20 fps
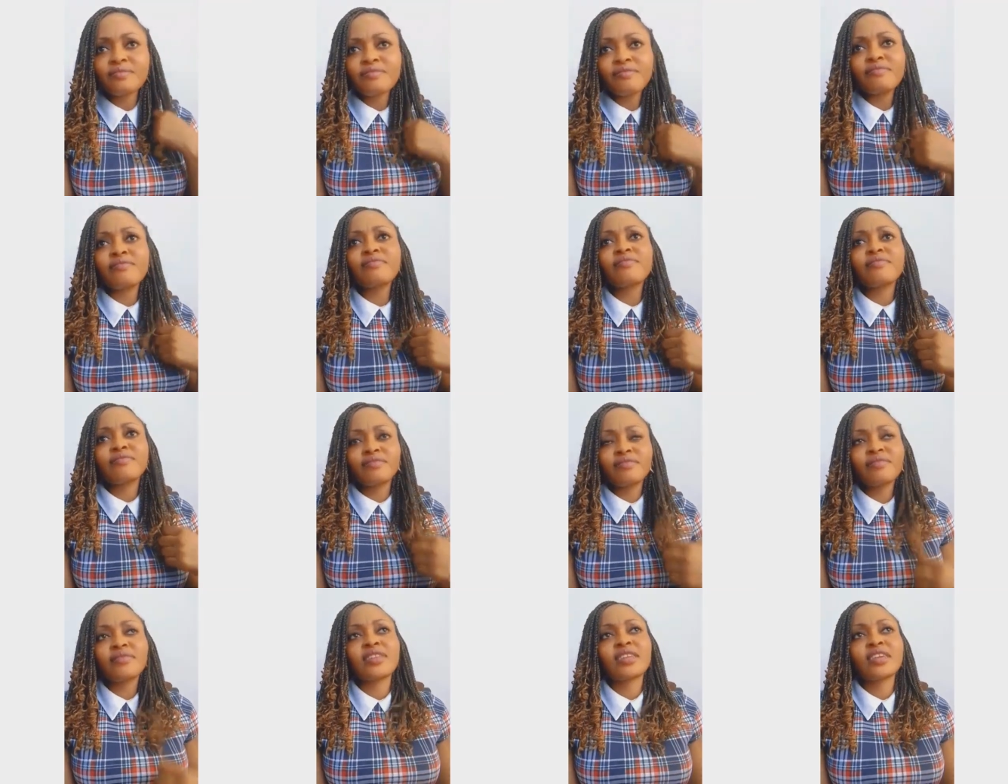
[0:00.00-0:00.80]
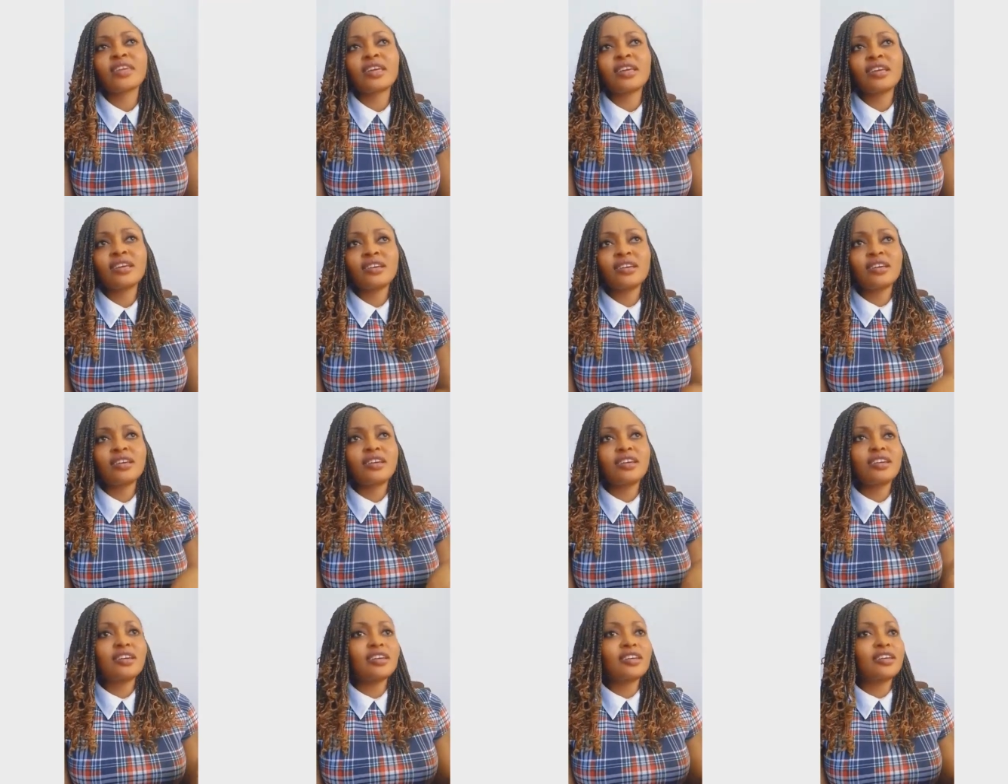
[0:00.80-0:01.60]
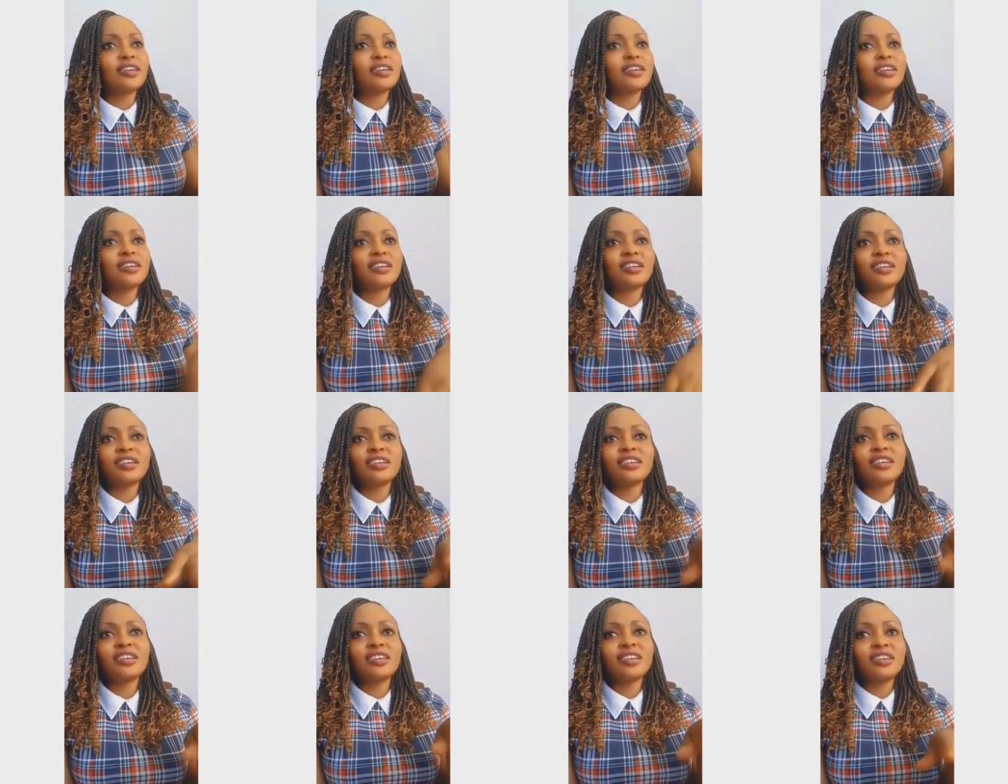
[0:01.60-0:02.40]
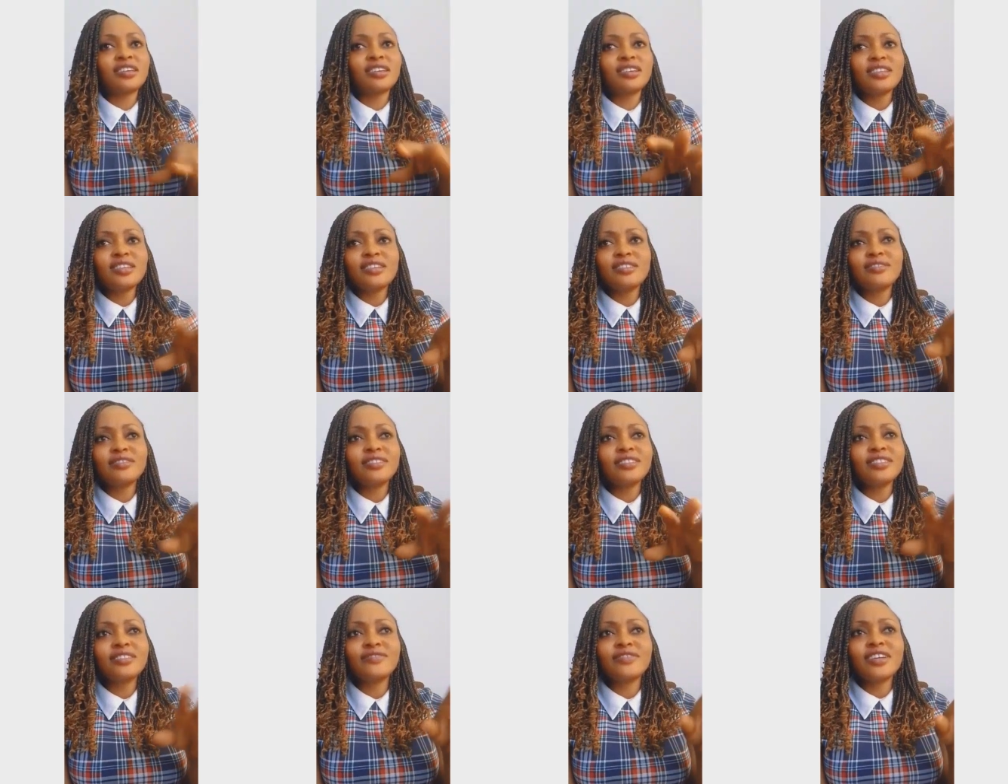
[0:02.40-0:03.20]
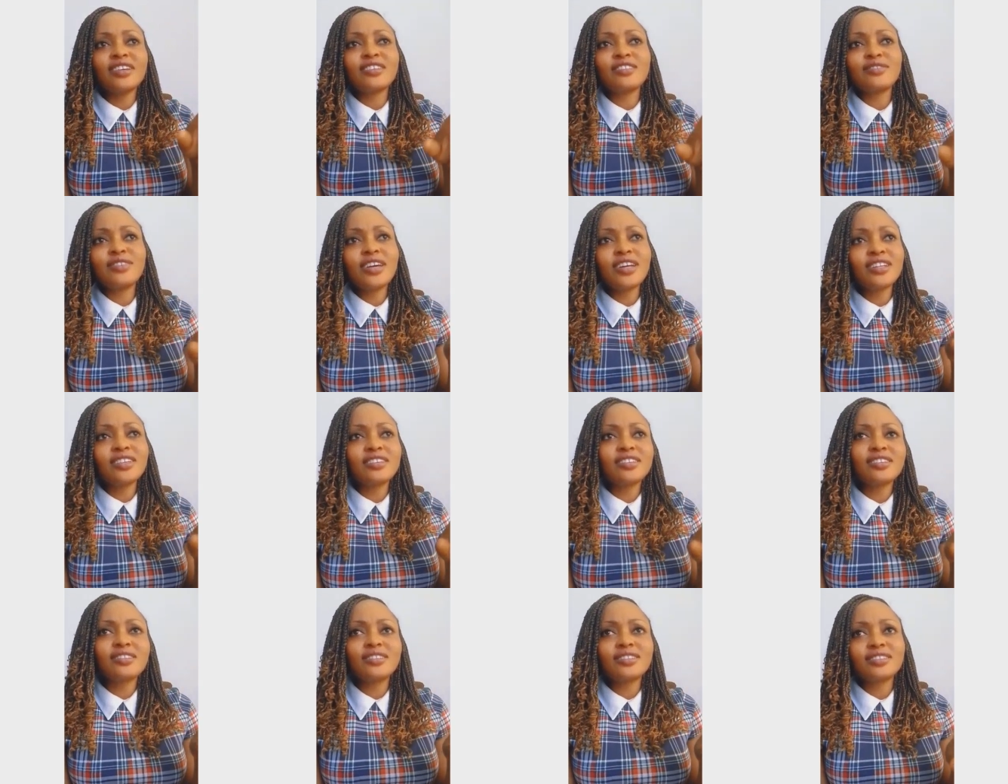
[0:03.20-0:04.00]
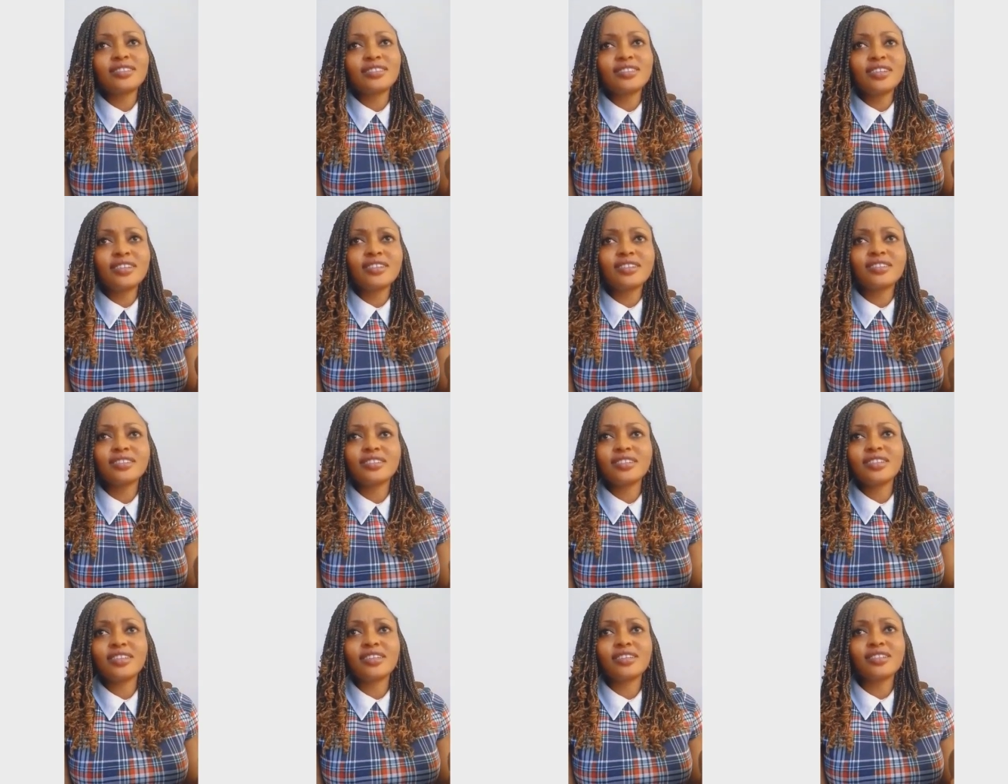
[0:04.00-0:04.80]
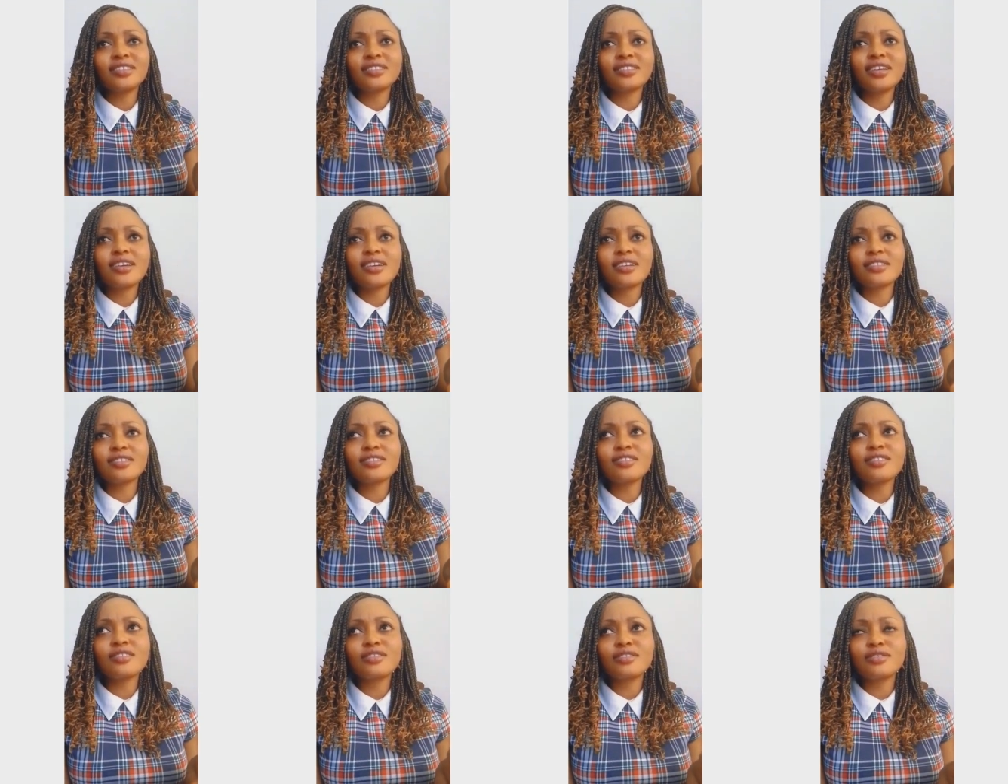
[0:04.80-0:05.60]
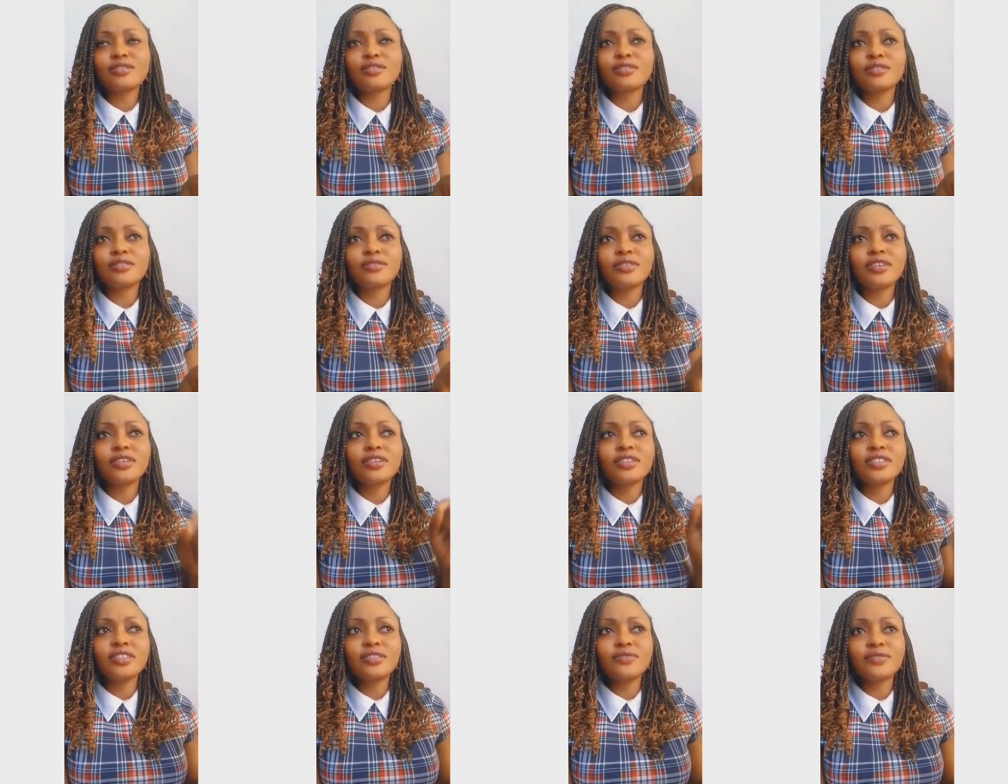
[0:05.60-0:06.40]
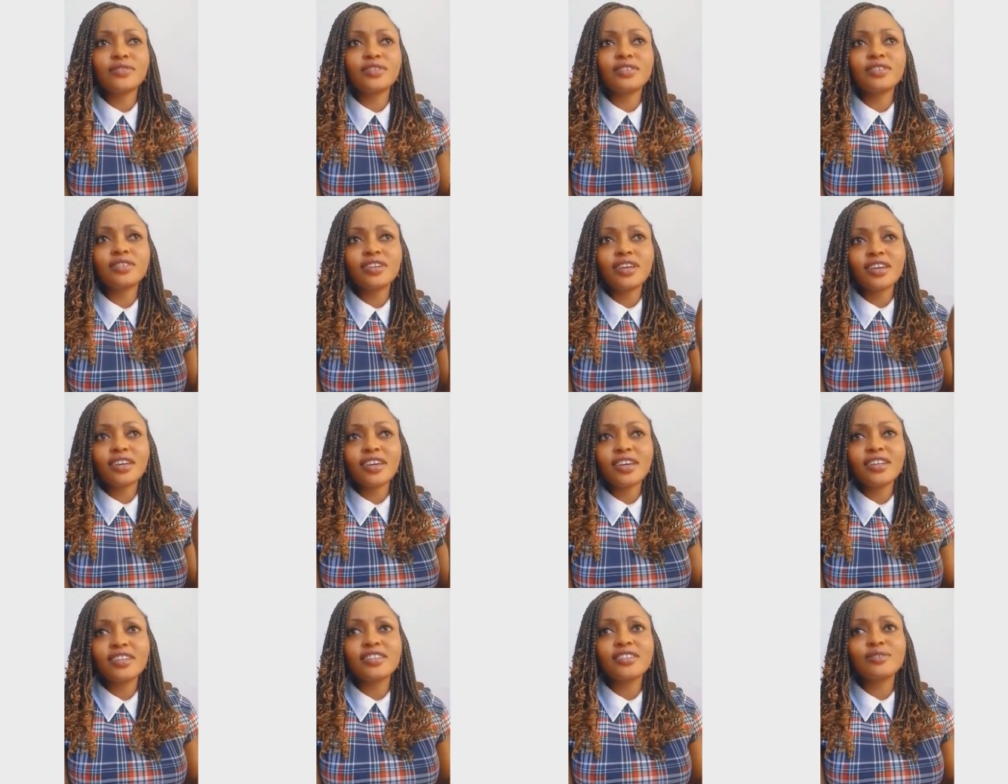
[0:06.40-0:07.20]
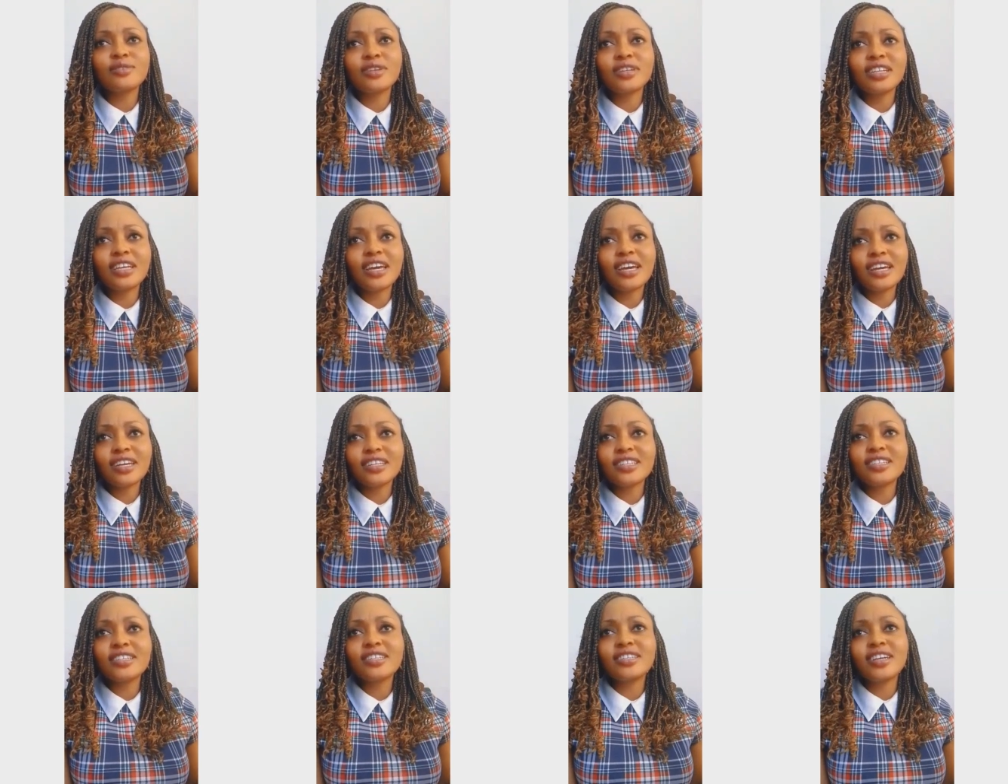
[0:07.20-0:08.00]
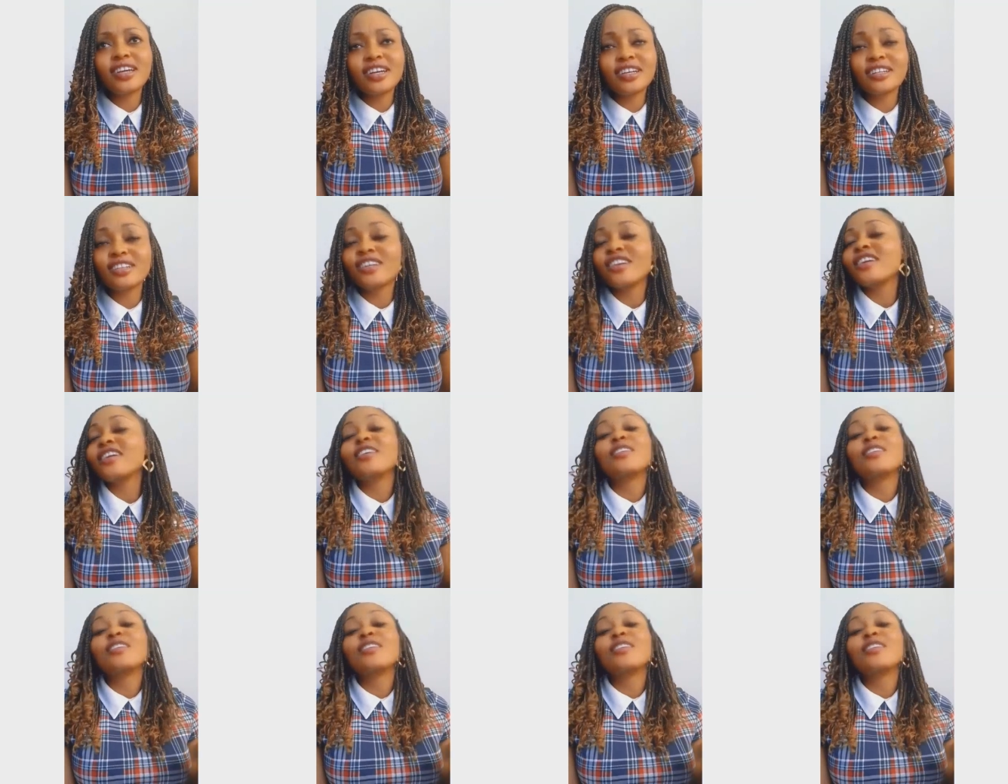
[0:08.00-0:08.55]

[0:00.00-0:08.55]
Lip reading: Mm. Uh, you my radio, you know, na stereo for your TV, you can D1 ID card.